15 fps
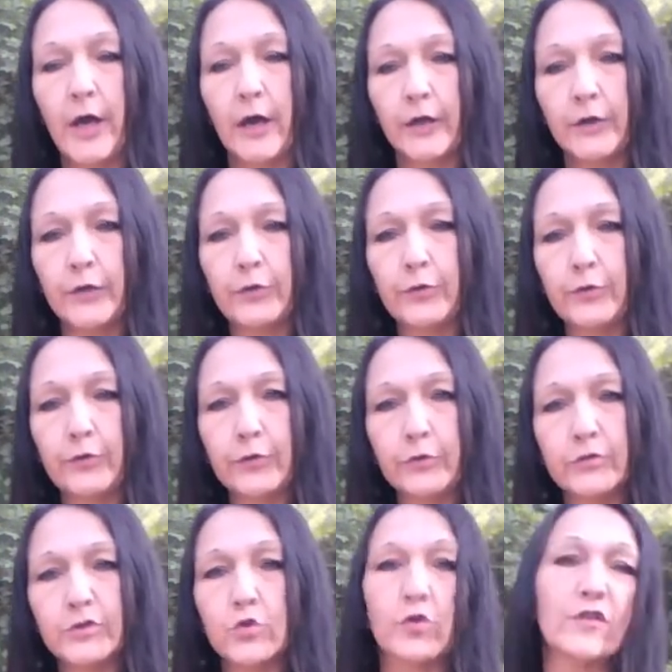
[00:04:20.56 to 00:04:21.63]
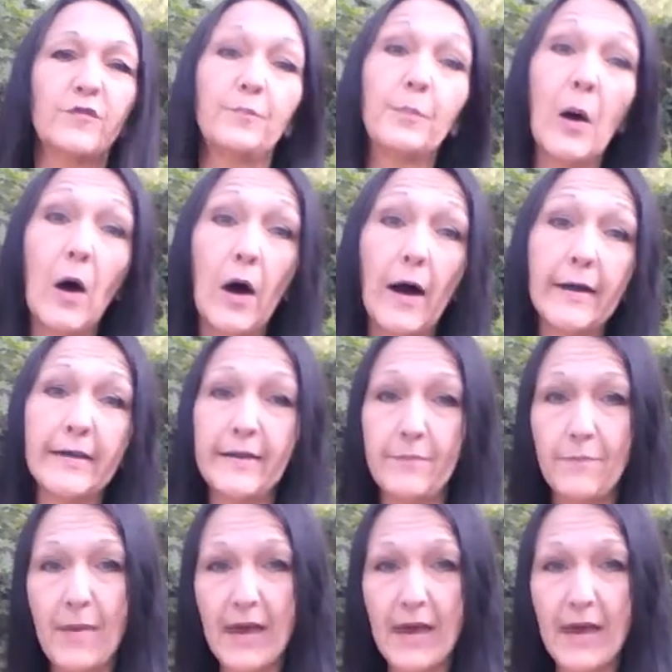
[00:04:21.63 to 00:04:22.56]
You sort of bond and